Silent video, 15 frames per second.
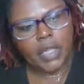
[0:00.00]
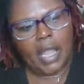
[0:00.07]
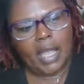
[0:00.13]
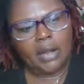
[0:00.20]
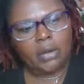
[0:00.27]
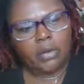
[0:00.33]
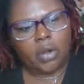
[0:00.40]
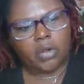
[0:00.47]
I
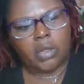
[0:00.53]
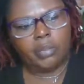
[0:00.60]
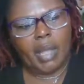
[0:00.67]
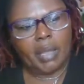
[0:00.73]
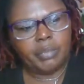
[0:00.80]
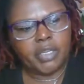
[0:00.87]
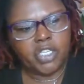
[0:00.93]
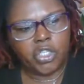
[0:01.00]
don't know. It
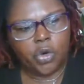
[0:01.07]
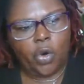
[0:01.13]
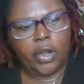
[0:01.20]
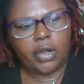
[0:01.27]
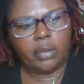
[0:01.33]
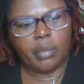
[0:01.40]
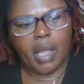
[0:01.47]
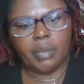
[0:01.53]
might be
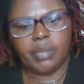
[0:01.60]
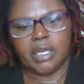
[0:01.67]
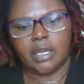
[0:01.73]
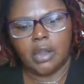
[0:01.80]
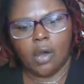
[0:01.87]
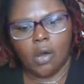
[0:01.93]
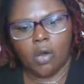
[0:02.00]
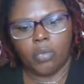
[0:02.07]
shorter, it might be
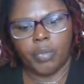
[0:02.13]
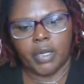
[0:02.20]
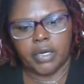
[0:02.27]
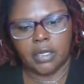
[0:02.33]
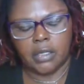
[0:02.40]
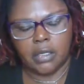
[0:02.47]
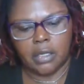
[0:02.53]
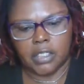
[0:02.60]
long, but
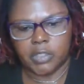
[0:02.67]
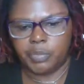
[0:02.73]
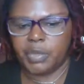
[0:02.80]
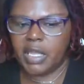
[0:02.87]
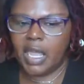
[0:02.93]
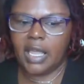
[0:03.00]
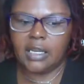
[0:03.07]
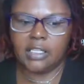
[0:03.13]
a, a
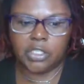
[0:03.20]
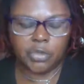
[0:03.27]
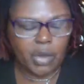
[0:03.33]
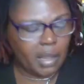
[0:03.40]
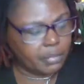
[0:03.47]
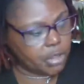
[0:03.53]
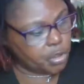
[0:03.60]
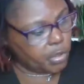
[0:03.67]
spaghetti
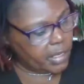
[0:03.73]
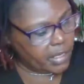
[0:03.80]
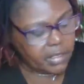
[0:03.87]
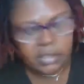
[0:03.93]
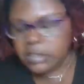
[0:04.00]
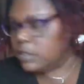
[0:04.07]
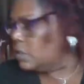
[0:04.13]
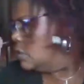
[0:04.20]
strap
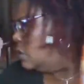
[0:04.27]
dress.